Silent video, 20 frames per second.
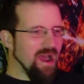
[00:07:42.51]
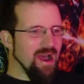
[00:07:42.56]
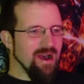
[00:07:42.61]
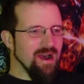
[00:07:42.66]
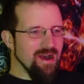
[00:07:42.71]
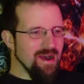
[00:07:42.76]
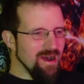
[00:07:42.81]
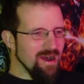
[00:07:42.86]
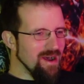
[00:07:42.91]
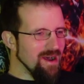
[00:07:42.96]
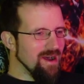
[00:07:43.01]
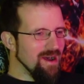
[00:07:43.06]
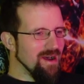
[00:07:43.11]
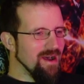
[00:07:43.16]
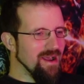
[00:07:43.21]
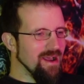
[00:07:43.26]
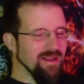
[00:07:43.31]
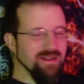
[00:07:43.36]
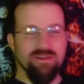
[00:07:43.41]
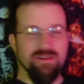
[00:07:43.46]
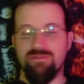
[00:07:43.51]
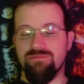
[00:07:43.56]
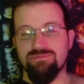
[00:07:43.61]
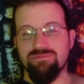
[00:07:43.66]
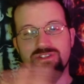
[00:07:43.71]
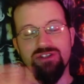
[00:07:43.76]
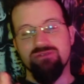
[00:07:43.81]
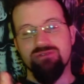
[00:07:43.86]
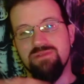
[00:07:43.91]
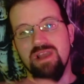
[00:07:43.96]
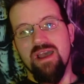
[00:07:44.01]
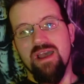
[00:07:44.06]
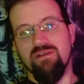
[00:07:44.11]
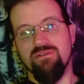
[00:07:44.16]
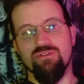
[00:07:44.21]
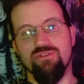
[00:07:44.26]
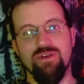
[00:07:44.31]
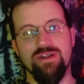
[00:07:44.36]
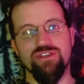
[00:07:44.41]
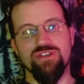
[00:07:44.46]
uh, and just yeah,
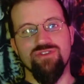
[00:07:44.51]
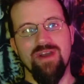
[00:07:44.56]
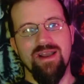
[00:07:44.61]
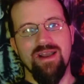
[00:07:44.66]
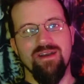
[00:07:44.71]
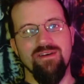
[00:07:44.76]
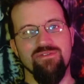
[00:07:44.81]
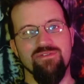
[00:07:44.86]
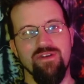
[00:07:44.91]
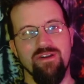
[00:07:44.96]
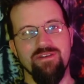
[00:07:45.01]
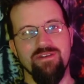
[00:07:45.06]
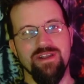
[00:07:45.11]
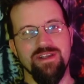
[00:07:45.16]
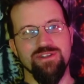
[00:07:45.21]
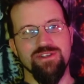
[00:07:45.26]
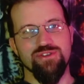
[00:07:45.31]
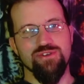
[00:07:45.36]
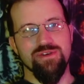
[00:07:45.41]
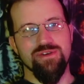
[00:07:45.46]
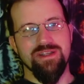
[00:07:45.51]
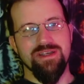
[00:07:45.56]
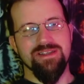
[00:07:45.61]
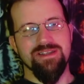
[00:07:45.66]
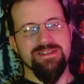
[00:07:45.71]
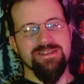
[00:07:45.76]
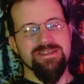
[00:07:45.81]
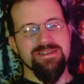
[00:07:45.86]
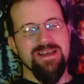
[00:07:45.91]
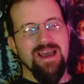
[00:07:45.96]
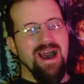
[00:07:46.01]
great track. I thoroughly enjoyed it.